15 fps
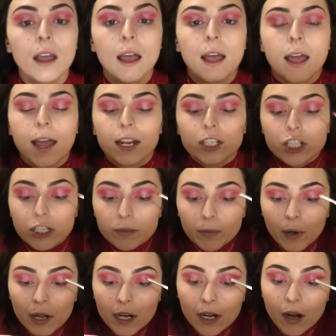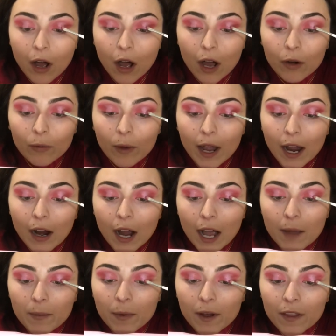and just put it on where
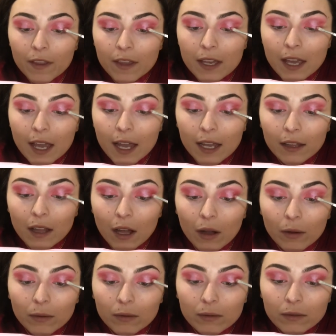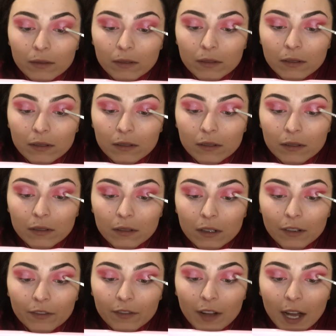I put the halo
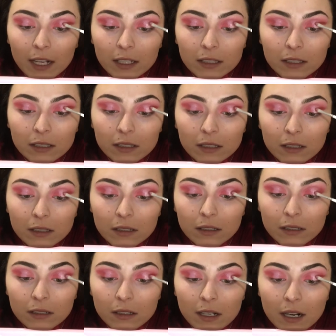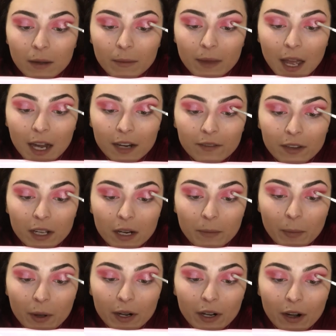effect. And I'm not even gonna
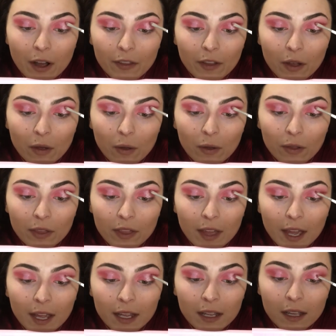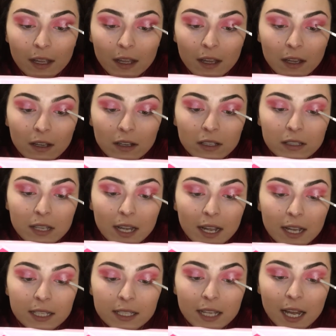put it on the whole thing, because like
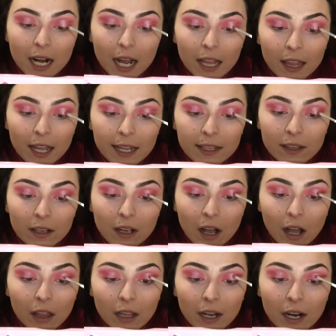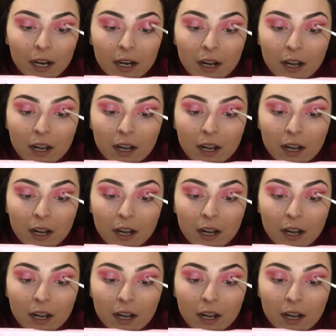I said, I like the color.